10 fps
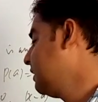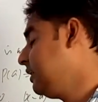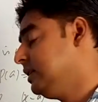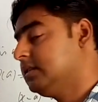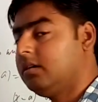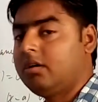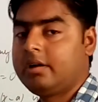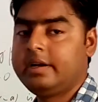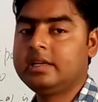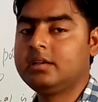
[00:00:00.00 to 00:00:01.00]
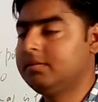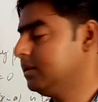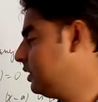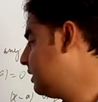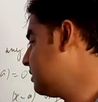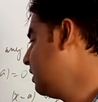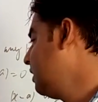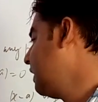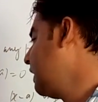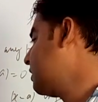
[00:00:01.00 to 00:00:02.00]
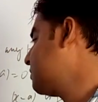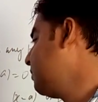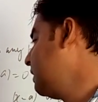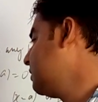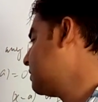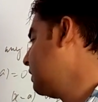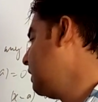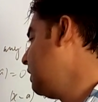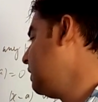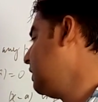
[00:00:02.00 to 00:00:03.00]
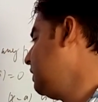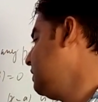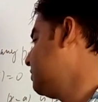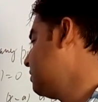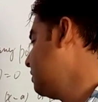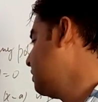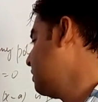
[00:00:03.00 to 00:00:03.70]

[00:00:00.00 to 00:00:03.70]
it is already given, that is x minus a is